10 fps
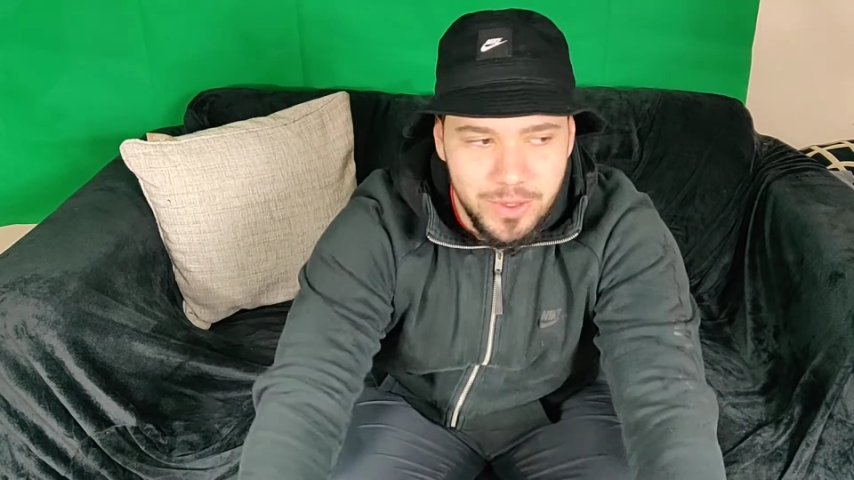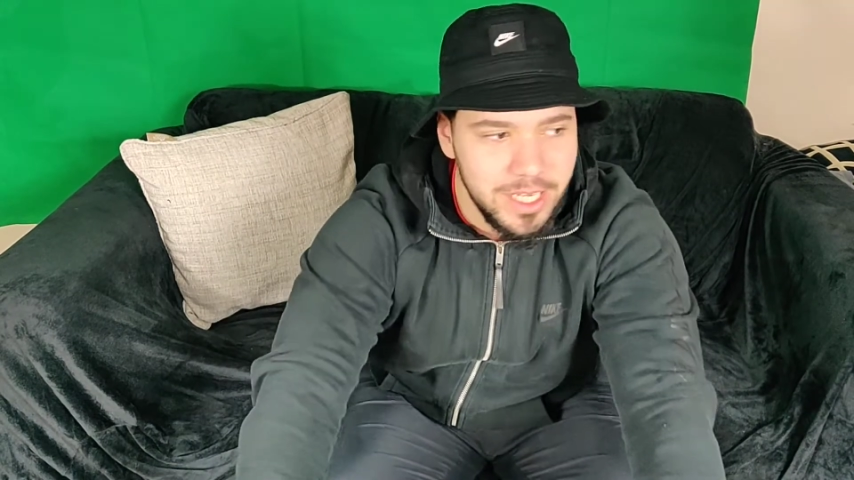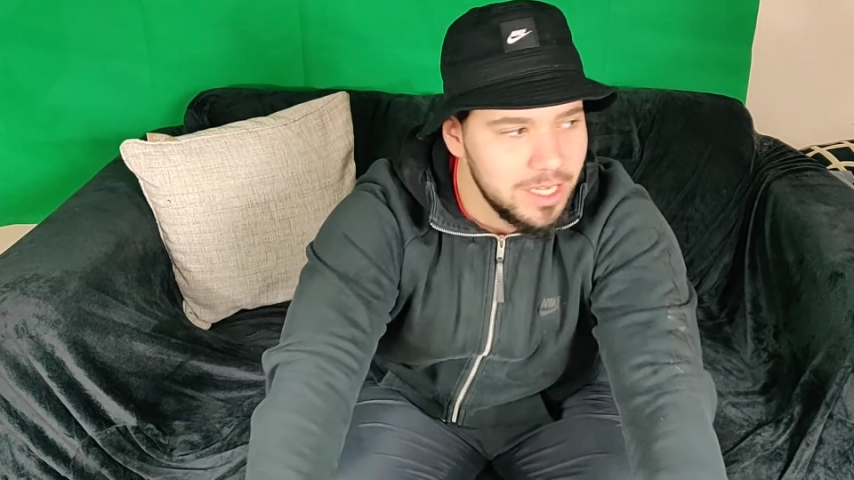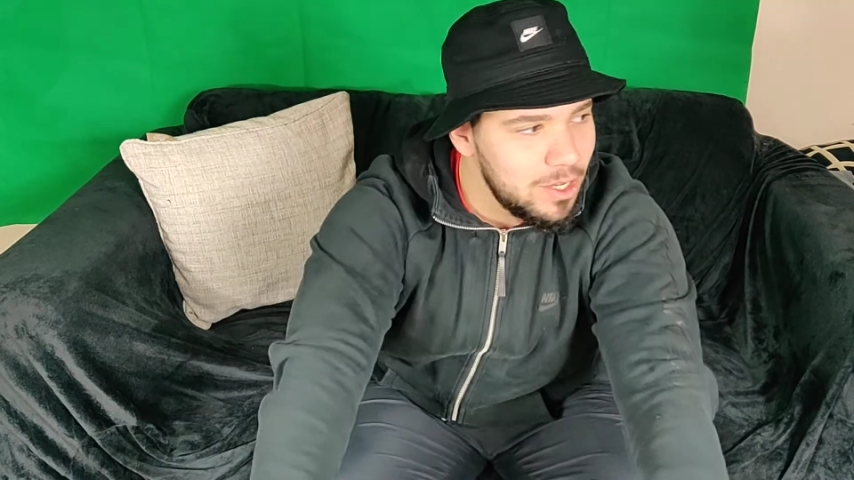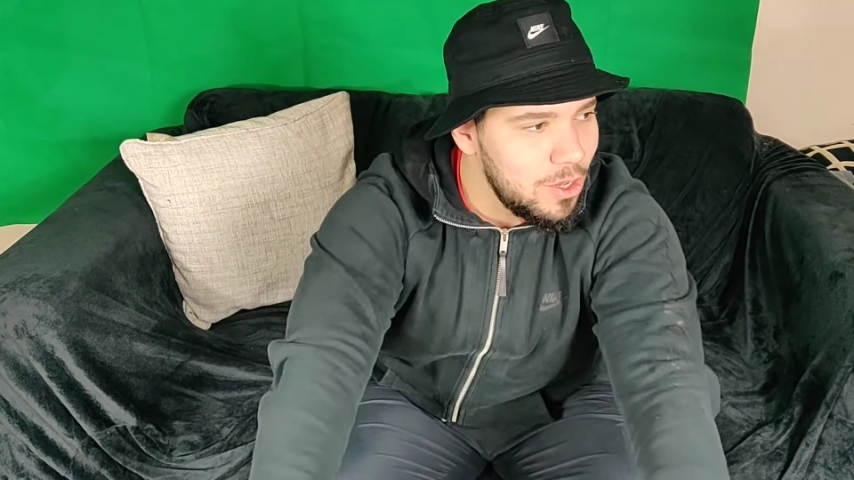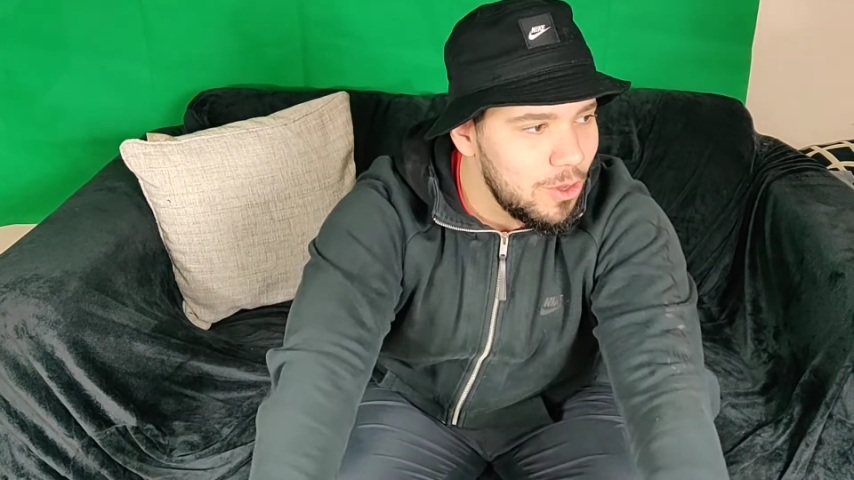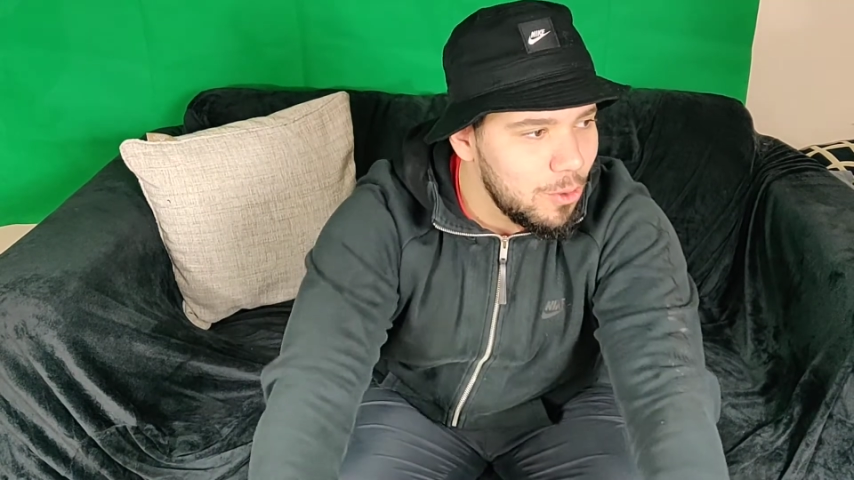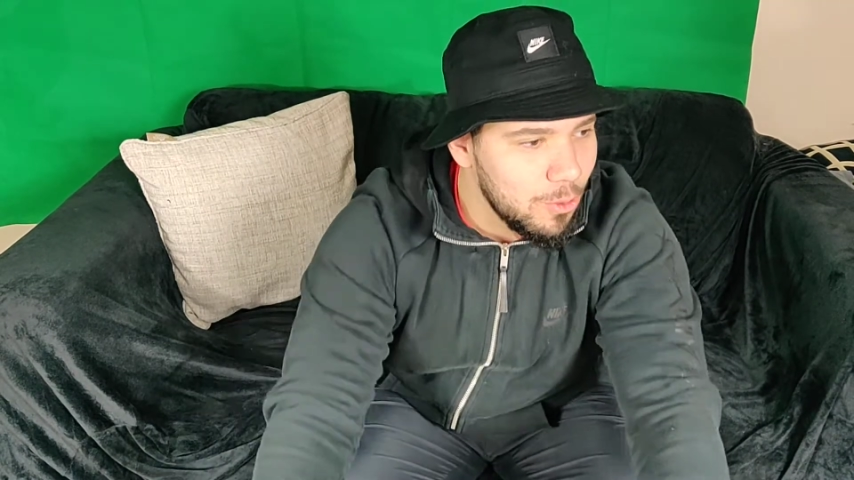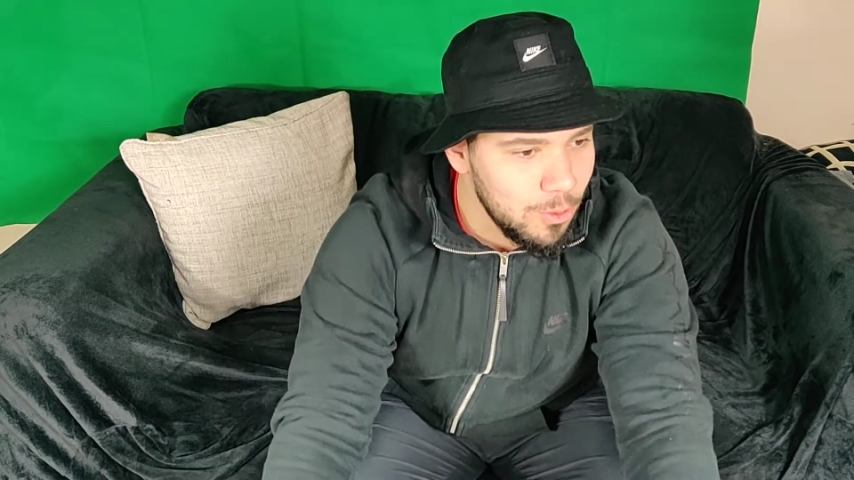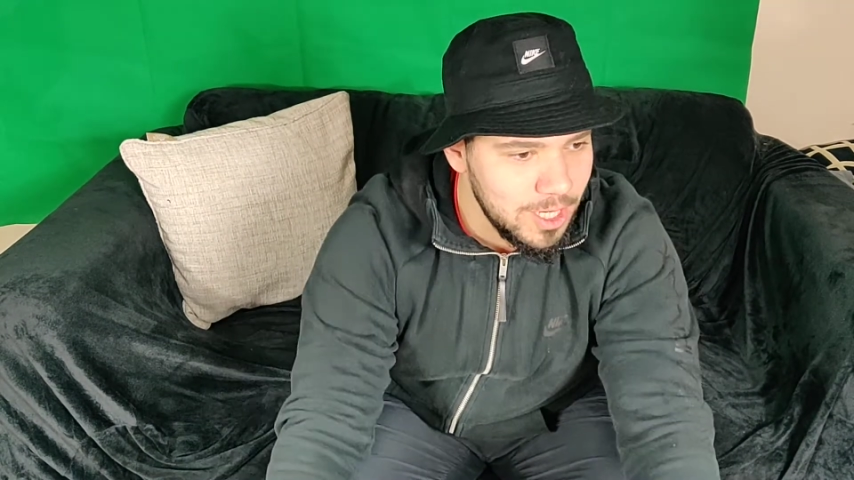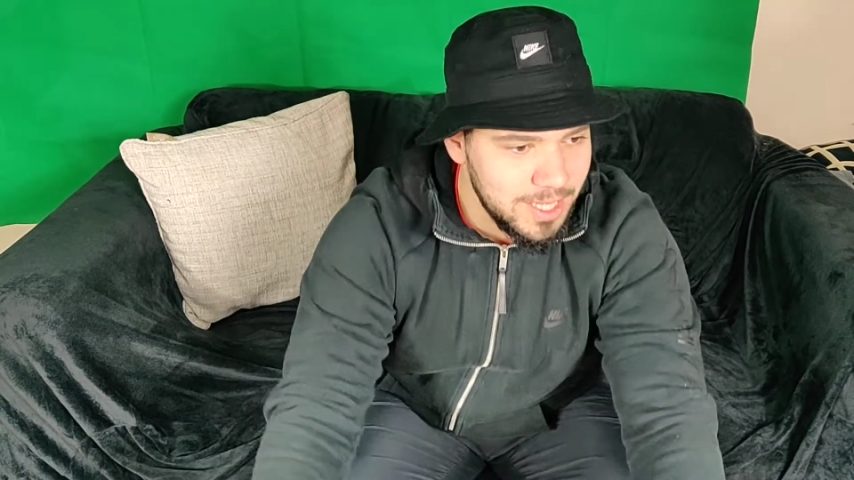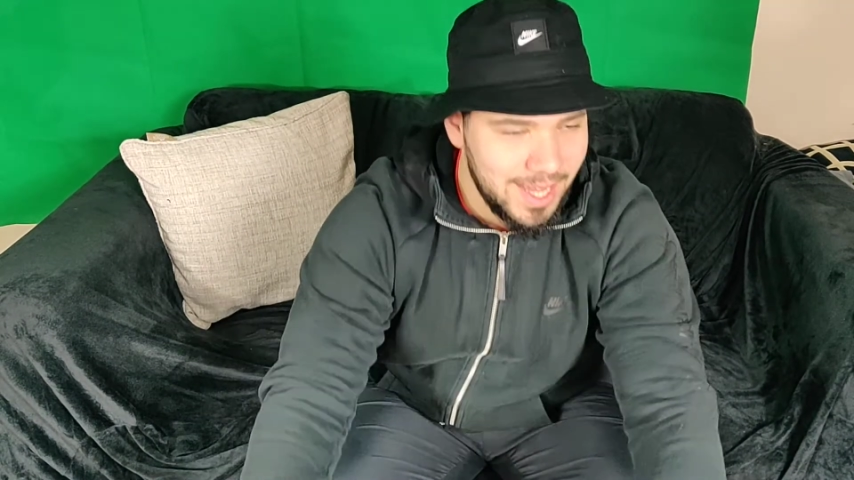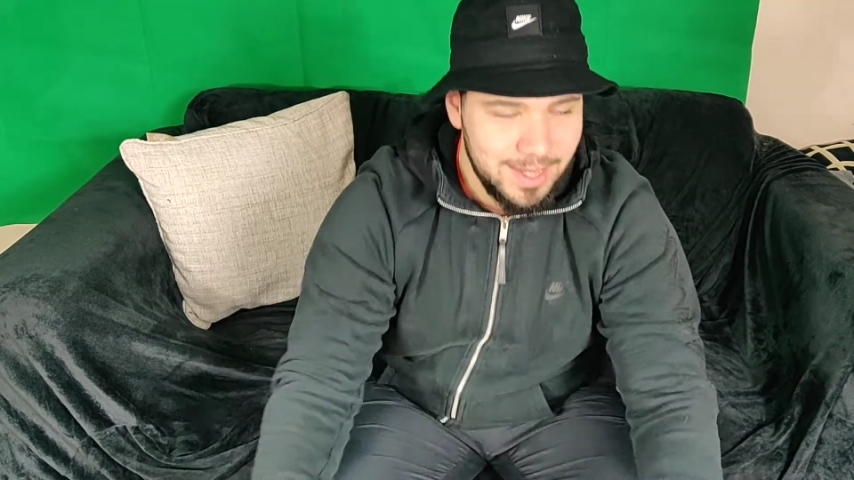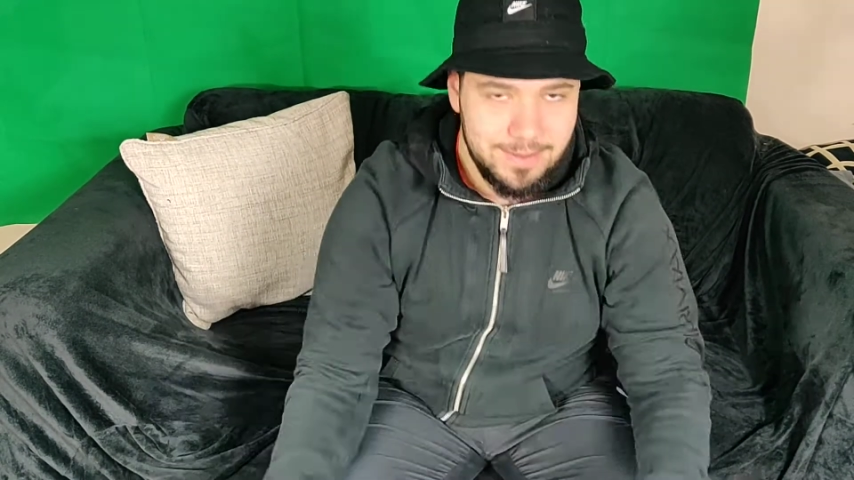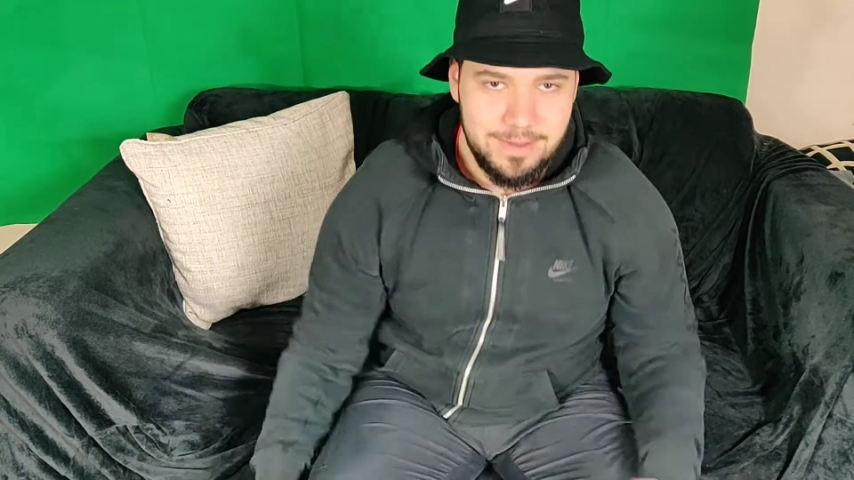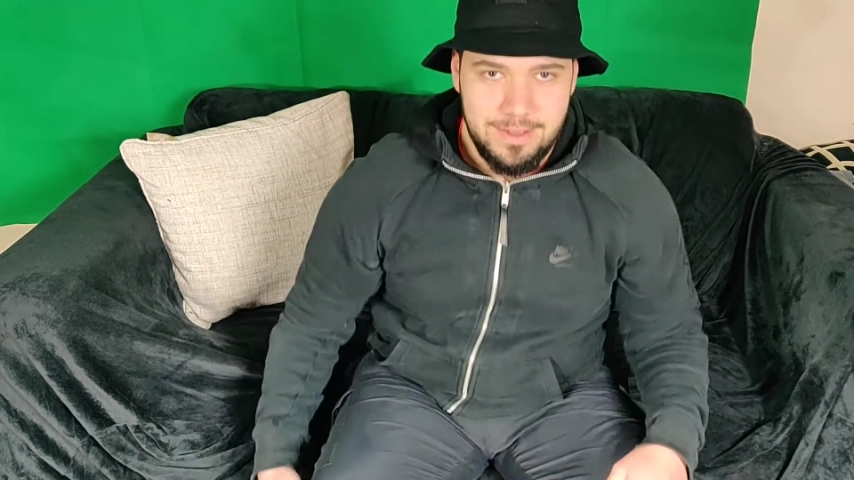it, all of that.